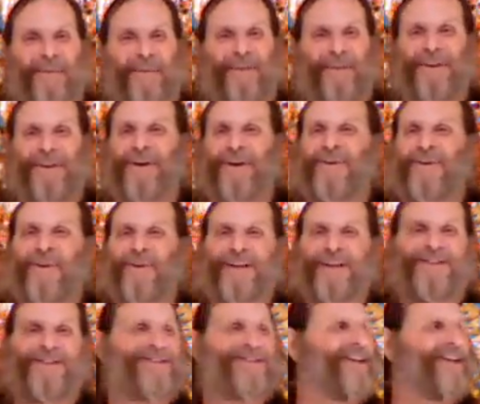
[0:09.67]
with their
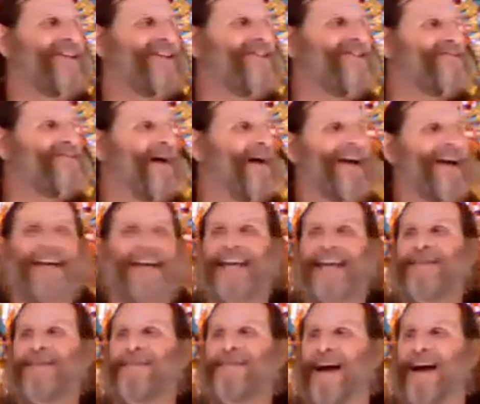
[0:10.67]
questions by
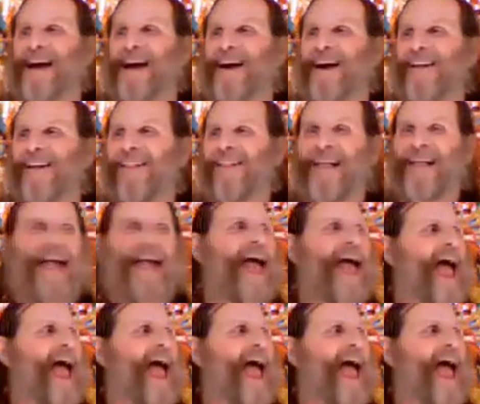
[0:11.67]
email.